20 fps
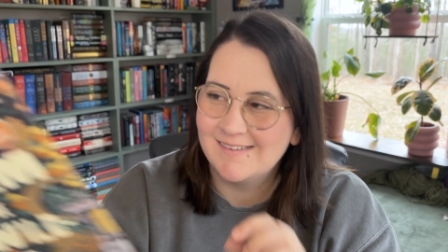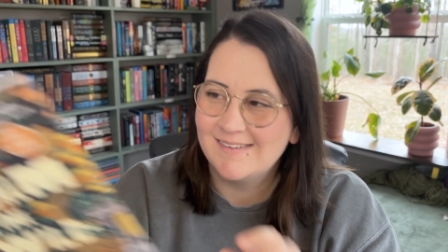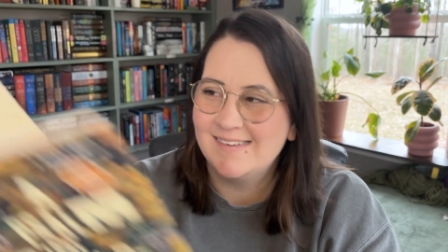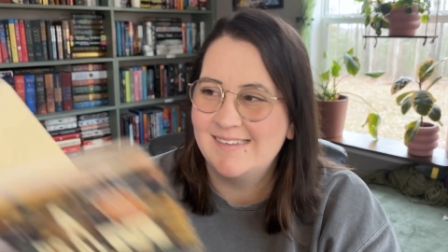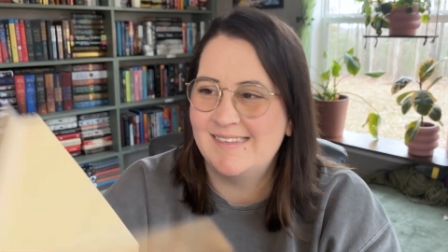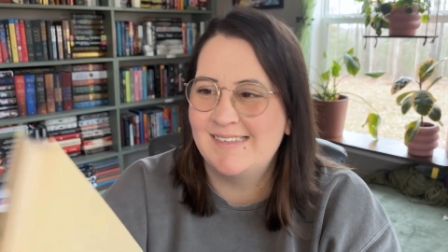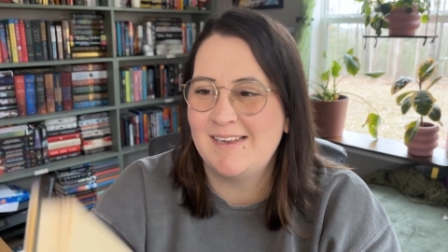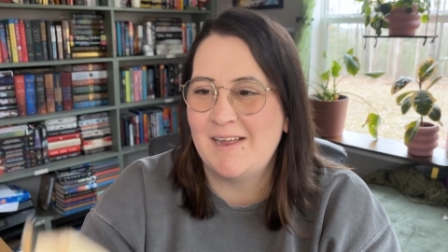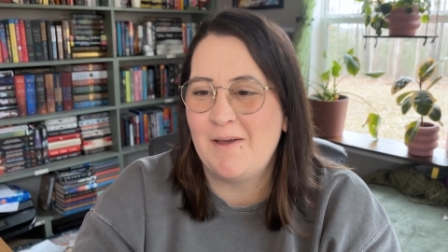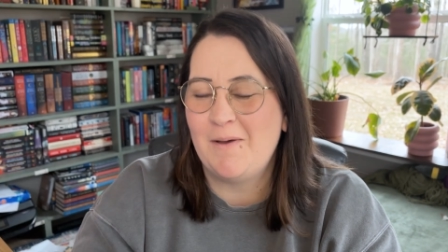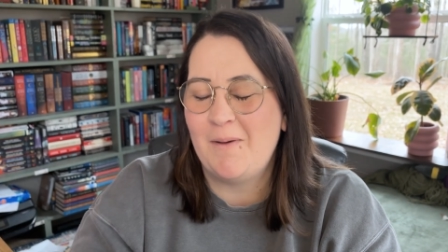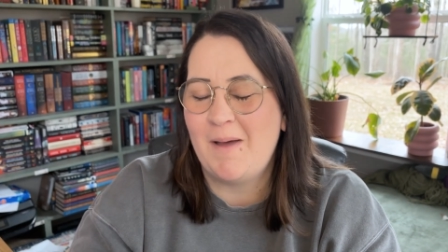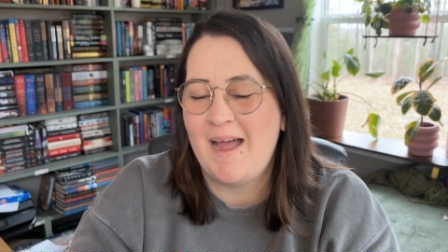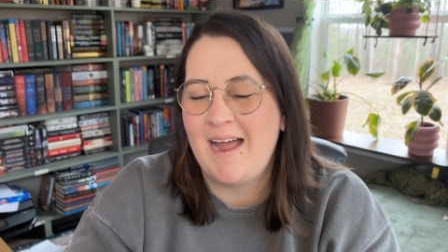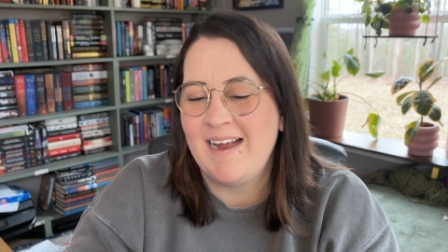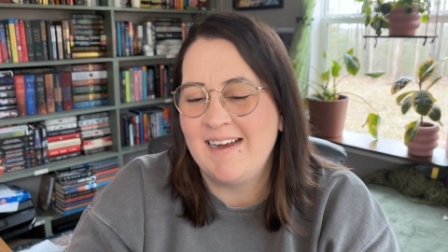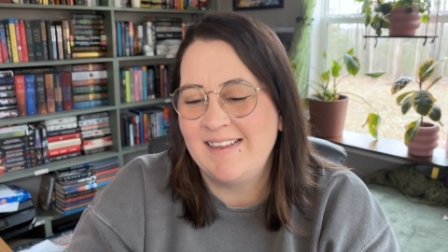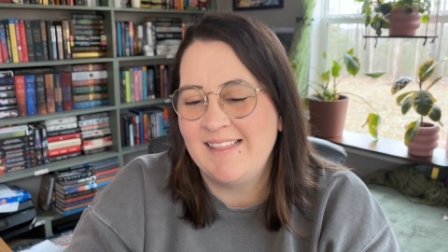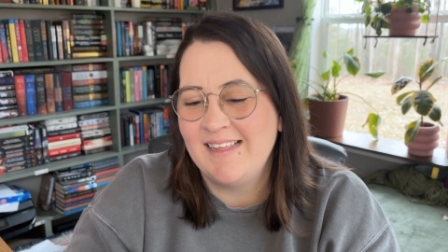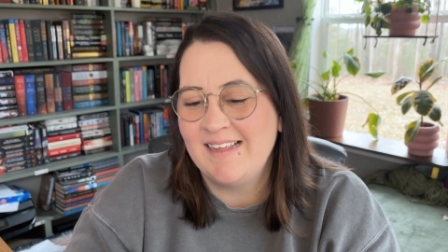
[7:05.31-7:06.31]
So
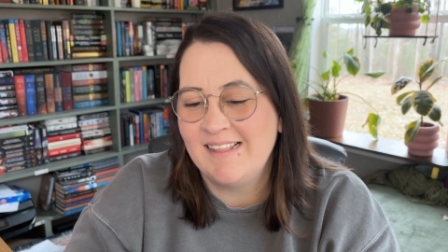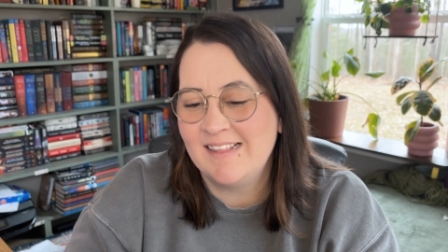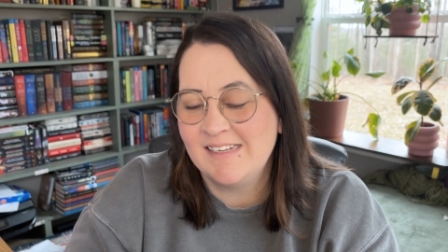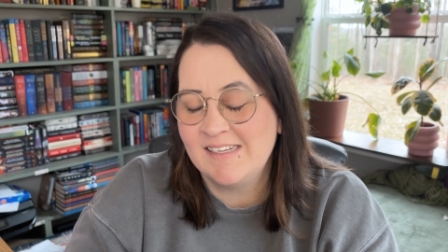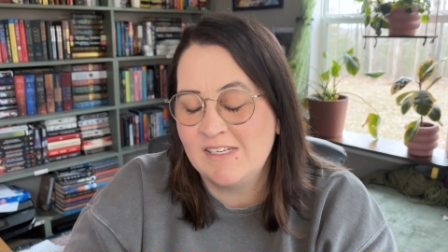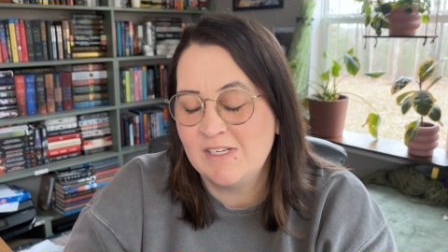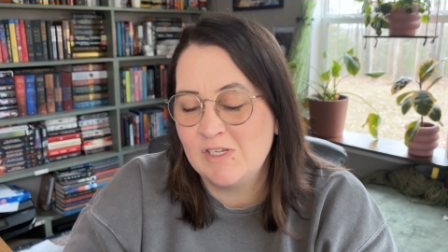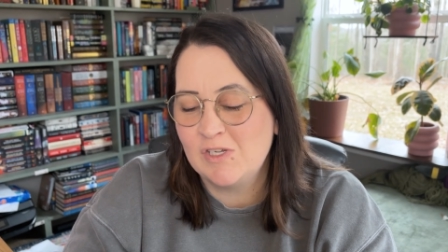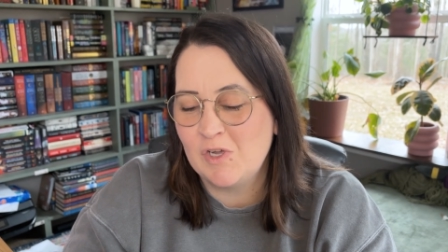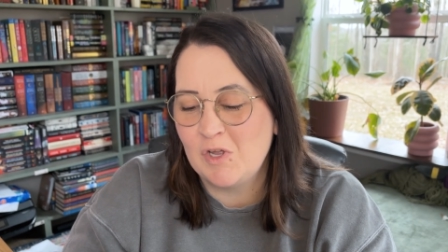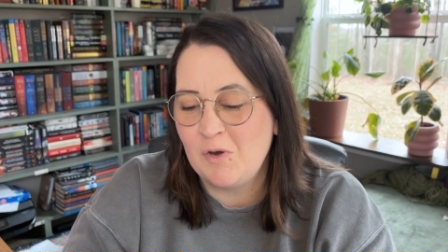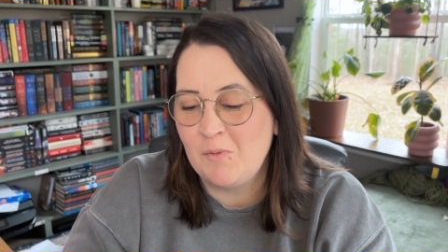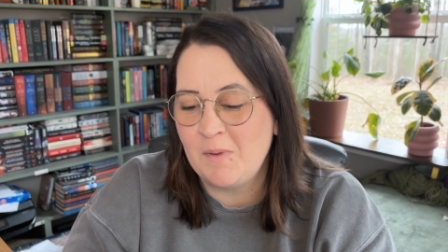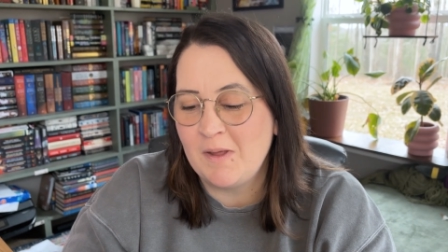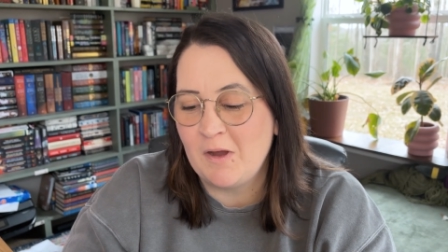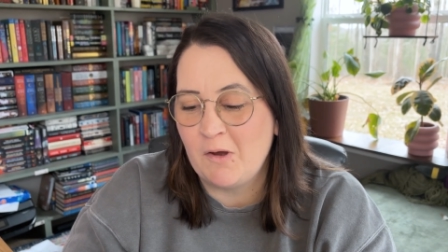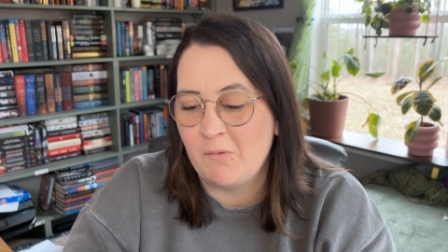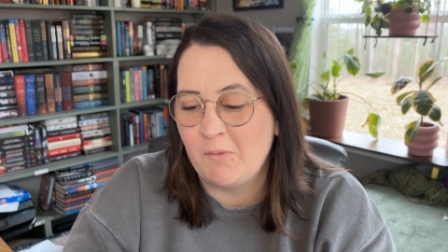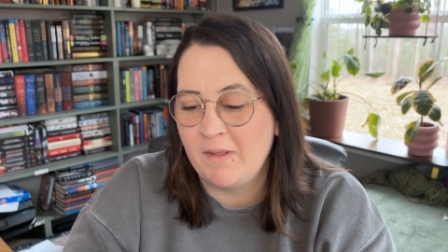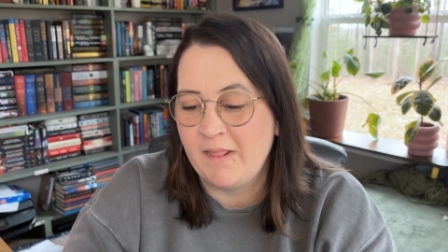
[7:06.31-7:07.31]
I think this is going to
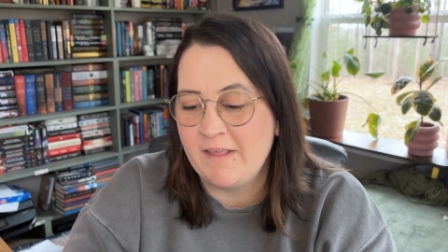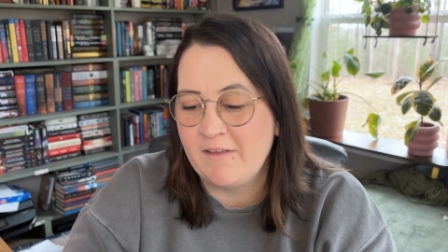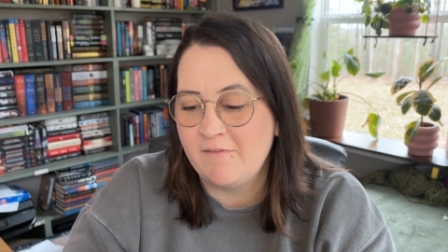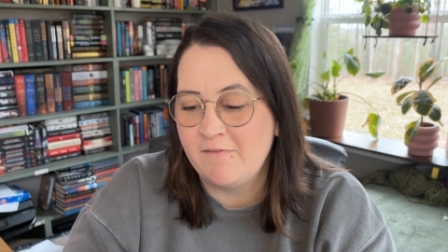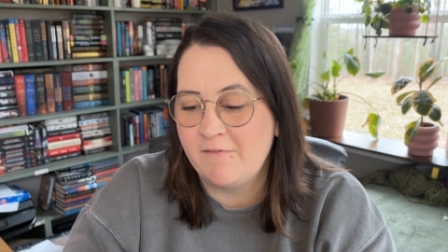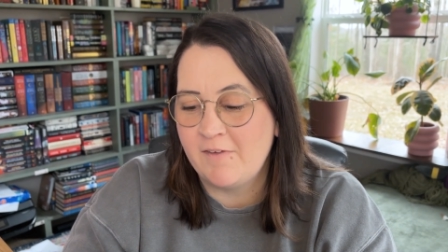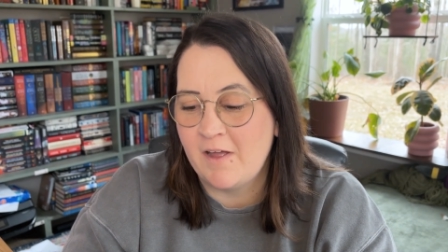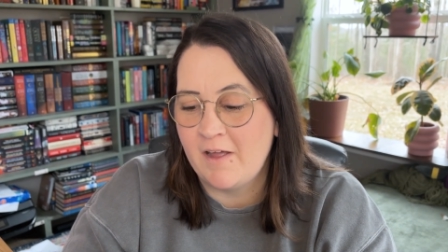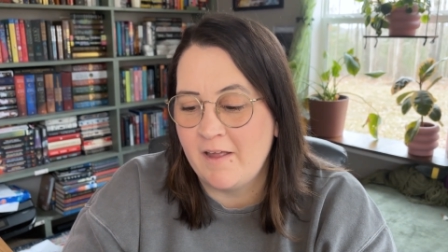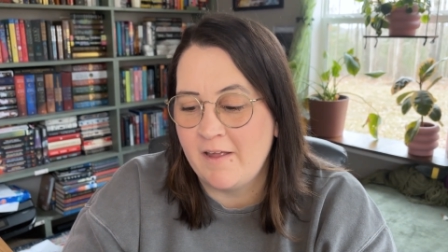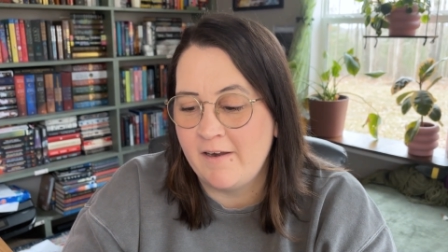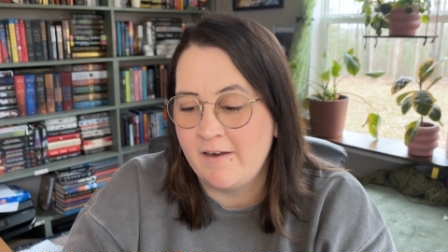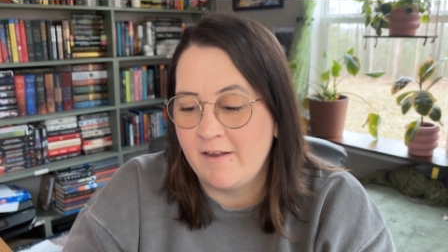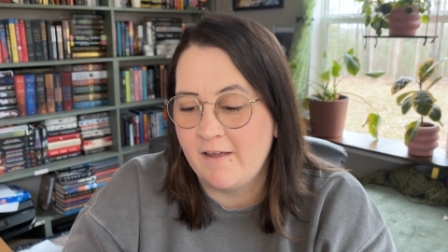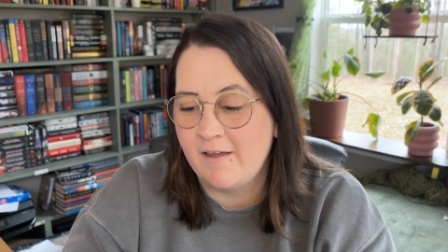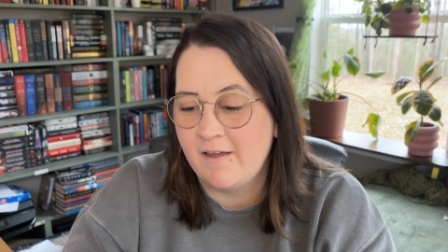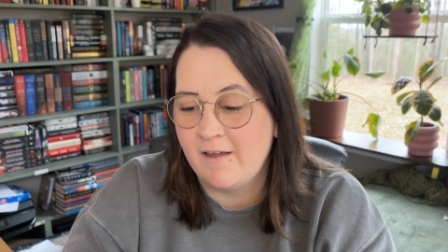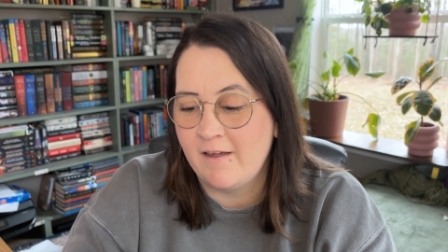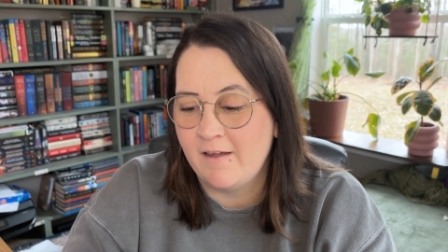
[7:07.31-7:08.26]
be a really fun,